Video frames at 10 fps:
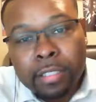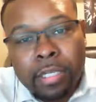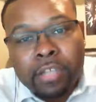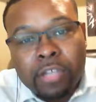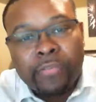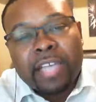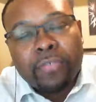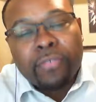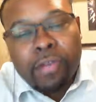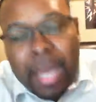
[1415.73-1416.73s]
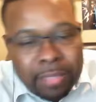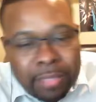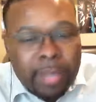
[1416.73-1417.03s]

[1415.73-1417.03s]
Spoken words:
Here's facts for you guys, maybe